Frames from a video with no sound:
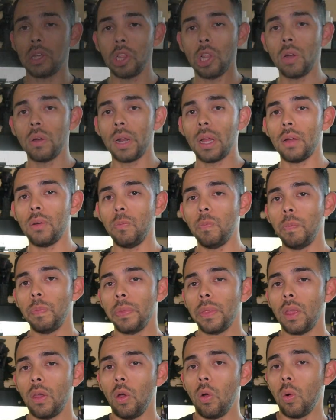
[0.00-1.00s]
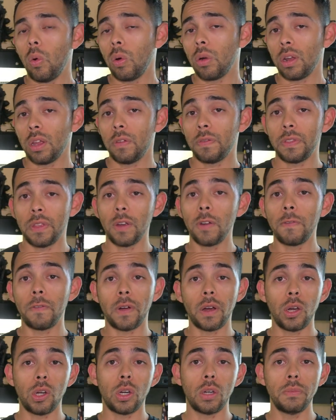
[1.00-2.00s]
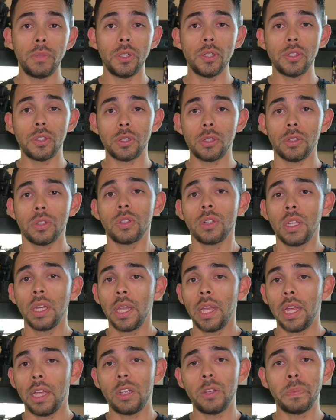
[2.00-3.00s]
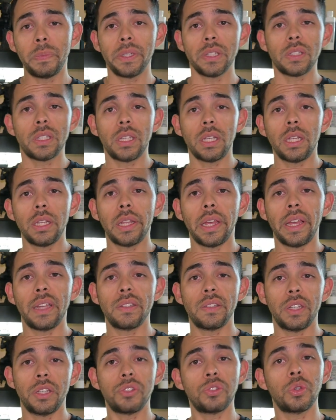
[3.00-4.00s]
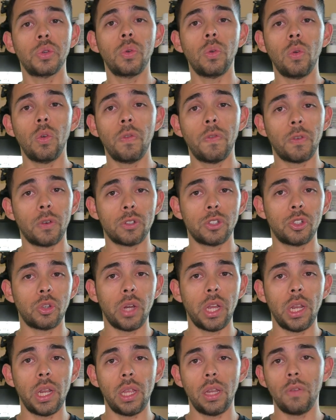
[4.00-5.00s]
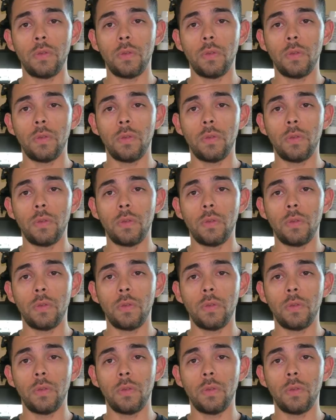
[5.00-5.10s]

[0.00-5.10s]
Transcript: loadout, or if they're firearm users, it could be seen as a tool for training